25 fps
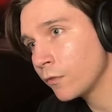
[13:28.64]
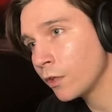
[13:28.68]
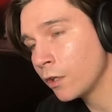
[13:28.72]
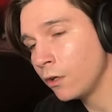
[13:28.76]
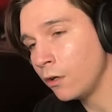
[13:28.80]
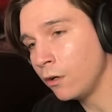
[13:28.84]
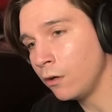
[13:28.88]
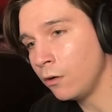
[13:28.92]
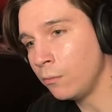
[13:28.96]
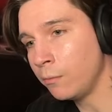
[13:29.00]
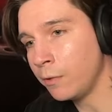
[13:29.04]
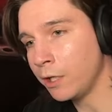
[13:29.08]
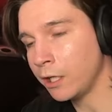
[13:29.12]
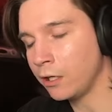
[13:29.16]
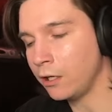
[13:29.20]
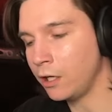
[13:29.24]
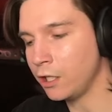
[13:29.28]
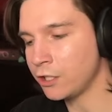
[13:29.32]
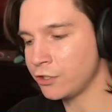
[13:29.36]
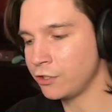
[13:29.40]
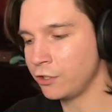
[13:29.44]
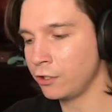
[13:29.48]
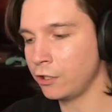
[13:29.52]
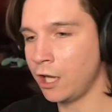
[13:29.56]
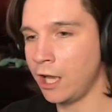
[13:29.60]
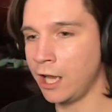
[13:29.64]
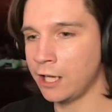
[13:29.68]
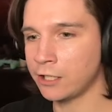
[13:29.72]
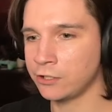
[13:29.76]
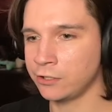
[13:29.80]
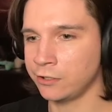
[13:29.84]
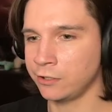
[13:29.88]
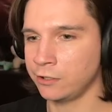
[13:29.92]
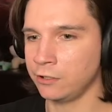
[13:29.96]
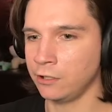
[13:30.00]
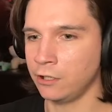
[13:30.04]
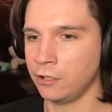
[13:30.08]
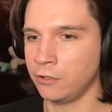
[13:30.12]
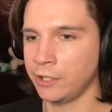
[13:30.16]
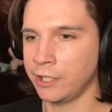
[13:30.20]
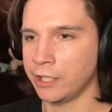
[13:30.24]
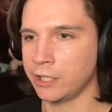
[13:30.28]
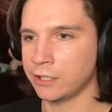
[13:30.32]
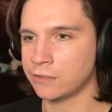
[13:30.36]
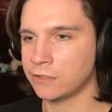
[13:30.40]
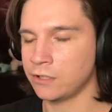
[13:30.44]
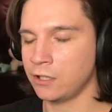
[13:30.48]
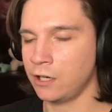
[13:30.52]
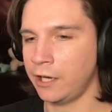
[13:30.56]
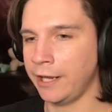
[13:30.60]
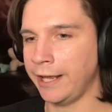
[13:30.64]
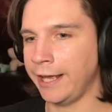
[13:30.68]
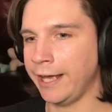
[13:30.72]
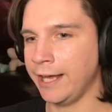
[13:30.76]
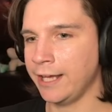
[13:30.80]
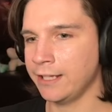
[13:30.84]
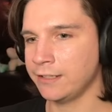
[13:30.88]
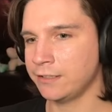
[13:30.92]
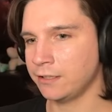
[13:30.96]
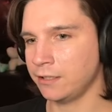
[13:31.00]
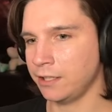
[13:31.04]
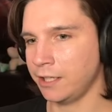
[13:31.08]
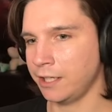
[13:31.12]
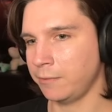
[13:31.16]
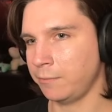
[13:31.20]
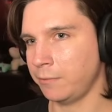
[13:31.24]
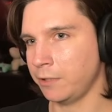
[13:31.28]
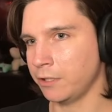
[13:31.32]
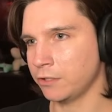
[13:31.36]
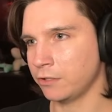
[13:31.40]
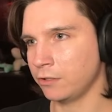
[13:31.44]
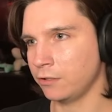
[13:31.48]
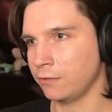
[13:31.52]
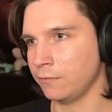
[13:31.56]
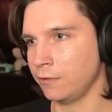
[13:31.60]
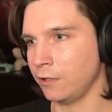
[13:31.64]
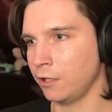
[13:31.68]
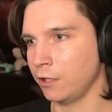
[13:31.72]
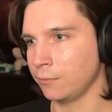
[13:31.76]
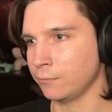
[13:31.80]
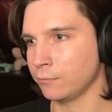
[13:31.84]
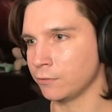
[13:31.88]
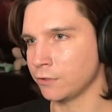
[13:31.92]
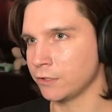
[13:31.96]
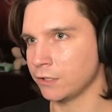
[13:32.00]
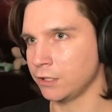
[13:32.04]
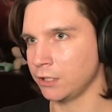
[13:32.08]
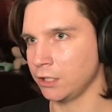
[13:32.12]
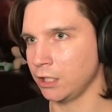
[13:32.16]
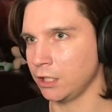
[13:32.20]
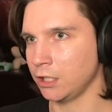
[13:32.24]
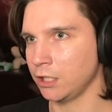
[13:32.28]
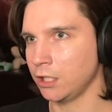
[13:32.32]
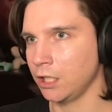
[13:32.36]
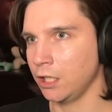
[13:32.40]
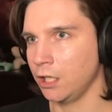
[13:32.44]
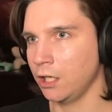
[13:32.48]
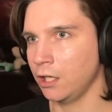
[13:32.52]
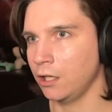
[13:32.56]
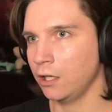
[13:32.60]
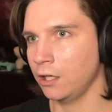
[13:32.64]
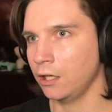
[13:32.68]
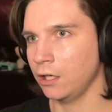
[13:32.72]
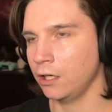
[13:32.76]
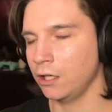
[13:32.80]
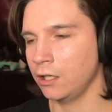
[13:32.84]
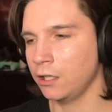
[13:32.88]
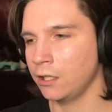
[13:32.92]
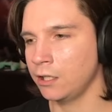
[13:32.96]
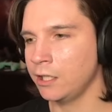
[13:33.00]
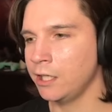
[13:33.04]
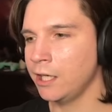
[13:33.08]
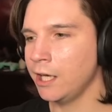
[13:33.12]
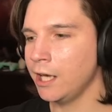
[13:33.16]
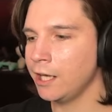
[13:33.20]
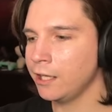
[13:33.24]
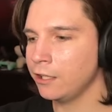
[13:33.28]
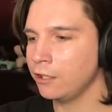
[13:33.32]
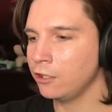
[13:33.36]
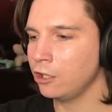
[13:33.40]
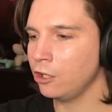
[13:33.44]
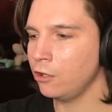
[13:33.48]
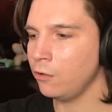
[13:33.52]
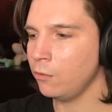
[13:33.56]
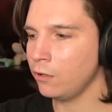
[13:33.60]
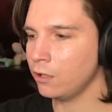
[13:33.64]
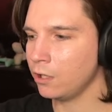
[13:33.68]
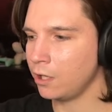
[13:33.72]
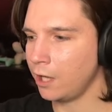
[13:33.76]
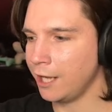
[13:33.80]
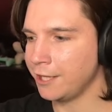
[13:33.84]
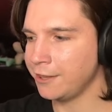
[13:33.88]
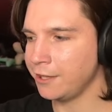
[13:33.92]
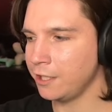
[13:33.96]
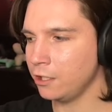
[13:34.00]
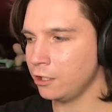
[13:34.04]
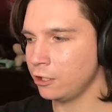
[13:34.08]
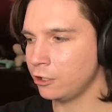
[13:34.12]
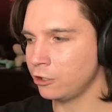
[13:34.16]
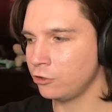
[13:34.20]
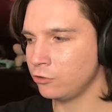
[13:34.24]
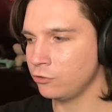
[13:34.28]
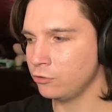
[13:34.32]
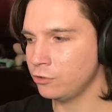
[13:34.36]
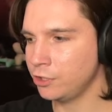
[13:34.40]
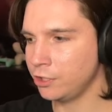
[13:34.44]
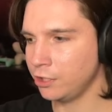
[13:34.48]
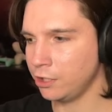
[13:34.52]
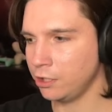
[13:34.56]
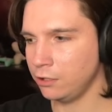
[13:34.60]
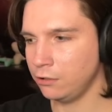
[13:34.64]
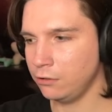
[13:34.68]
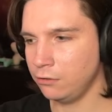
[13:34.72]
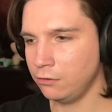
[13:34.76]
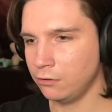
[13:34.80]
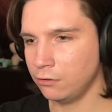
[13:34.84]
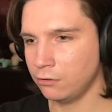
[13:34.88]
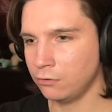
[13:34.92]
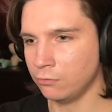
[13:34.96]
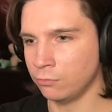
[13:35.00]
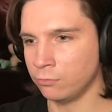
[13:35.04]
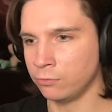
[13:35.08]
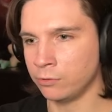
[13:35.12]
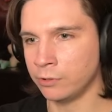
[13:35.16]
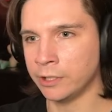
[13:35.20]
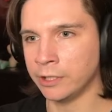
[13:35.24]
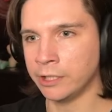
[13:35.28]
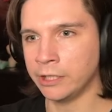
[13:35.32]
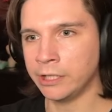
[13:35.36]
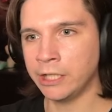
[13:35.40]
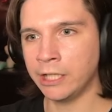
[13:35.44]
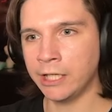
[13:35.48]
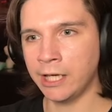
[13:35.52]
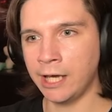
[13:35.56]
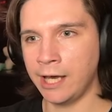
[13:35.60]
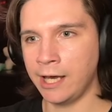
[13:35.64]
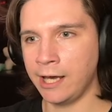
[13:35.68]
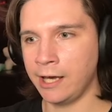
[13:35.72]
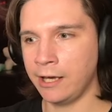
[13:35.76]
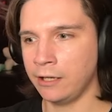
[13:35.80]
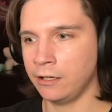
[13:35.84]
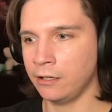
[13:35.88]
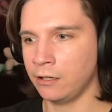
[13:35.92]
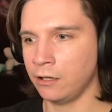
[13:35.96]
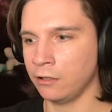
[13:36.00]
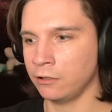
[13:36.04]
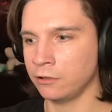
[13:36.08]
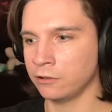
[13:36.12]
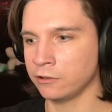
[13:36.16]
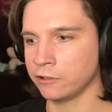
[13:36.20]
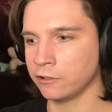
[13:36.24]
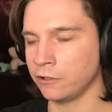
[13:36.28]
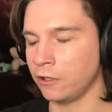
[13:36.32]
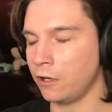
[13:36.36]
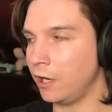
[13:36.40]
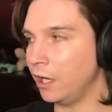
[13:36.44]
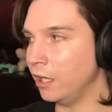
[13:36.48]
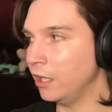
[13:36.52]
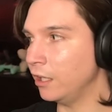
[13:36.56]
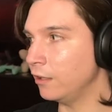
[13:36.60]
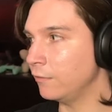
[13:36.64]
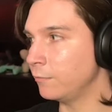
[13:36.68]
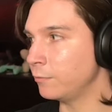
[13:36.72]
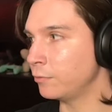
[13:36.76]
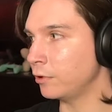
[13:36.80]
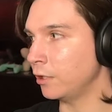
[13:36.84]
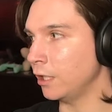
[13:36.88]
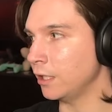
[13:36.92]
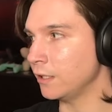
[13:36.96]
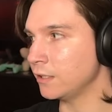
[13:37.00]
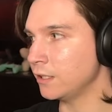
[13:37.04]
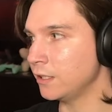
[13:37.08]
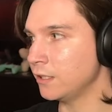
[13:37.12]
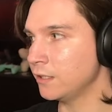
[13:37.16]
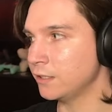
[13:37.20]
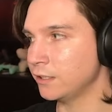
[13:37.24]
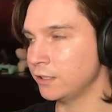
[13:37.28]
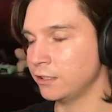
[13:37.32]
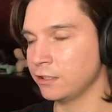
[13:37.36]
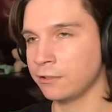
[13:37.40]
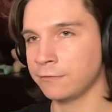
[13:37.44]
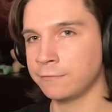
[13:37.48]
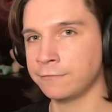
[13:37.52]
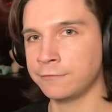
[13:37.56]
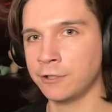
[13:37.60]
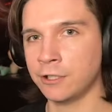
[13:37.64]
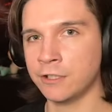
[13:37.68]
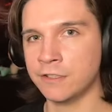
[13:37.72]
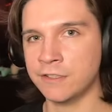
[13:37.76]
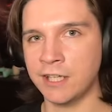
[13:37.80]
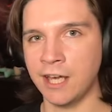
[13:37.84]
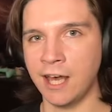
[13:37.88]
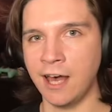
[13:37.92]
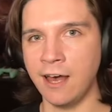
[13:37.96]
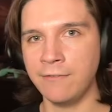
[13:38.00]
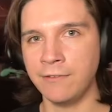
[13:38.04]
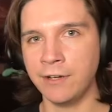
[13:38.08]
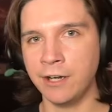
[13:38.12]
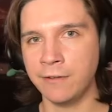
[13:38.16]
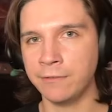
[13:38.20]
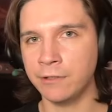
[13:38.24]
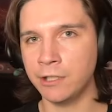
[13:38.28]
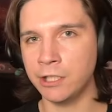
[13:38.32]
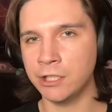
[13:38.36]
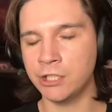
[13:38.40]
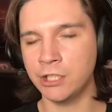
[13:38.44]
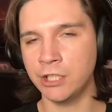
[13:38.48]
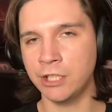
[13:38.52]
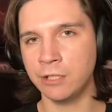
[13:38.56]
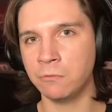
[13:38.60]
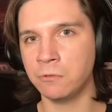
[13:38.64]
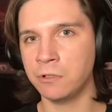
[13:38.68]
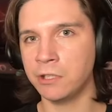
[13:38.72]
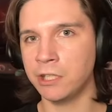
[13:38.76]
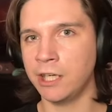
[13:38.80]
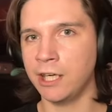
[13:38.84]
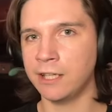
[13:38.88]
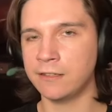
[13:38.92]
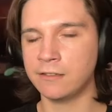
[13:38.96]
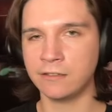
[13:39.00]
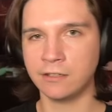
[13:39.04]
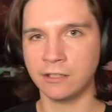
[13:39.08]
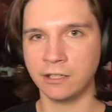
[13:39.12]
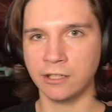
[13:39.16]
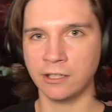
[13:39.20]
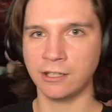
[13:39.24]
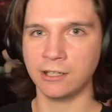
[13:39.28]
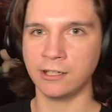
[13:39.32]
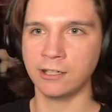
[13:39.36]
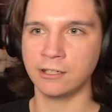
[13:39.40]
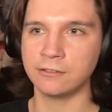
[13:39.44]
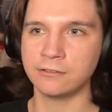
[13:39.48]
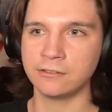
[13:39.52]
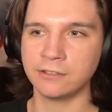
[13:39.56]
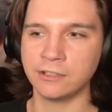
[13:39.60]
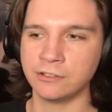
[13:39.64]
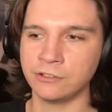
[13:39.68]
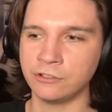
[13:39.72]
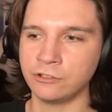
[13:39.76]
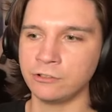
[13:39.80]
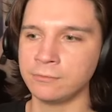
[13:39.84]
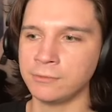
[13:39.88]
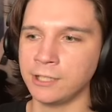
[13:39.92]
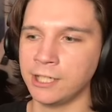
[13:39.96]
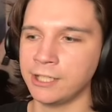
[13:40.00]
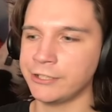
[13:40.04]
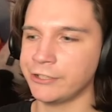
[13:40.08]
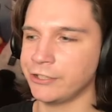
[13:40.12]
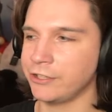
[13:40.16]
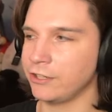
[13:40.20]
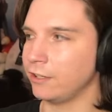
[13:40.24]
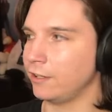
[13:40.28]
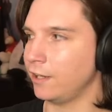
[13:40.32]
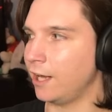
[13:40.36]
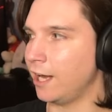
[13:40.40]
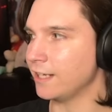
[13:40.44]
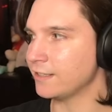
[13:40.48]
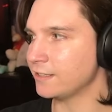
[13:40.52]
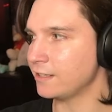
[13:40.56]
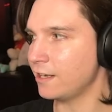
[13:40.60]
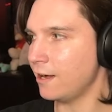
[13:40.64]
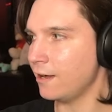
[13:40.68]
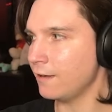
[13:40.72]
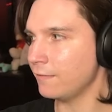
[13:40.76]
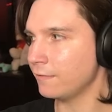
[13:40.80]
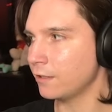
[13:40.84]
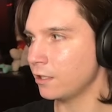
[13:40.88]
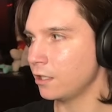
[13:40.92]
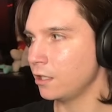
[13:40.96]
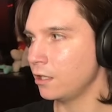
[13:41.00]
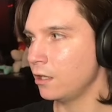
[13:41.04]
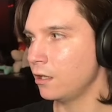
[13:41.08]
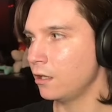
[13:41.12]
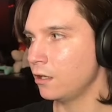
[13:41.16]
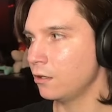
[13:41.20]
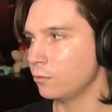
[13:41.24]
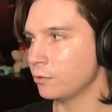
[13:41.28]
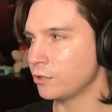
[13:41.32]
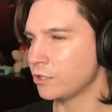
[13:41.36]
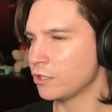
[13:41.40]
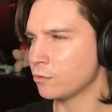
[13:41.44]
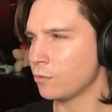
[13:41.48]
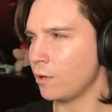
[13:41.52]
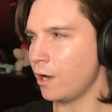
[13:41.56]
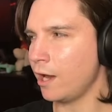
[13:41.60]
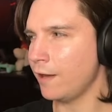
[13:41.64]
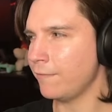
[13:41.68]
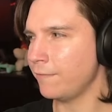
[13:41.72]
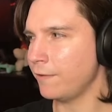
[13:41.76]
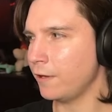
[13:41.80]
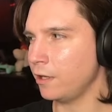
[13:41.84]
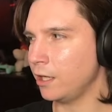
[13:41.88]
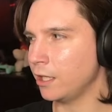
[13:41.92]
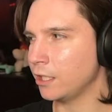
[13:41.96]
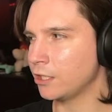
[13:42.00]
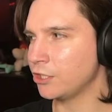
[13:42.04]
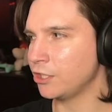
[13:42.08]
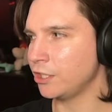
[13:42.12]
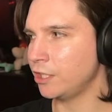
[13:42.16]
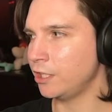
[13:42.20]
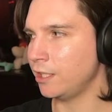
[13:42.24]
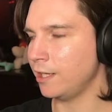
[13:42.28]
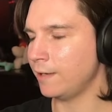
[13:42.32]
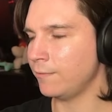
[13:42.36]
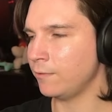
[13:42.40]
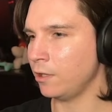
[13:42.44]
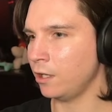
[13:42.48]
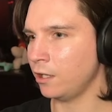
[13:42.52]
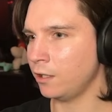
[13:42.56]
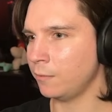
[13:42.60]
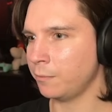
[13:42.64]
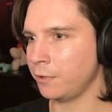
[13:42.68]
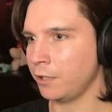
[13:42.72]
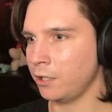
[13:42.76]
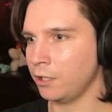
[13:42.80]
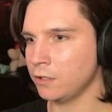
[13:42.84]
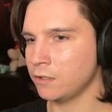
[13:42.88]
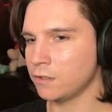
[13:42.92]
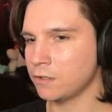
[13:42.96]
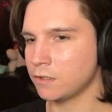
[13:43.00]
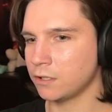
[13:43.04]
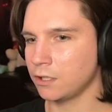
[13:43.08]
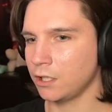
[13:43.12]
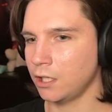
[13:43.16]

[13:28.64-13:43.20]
Oh my gosh, they're actually glowing. Sorry, I had to like make sure the volume was good. Yeah, you know, I think Hyujin really had a lot of presence in the first half, and I feel like she didn't really get to do much in the last half, which is why I felt like she didn't have a lot of parts.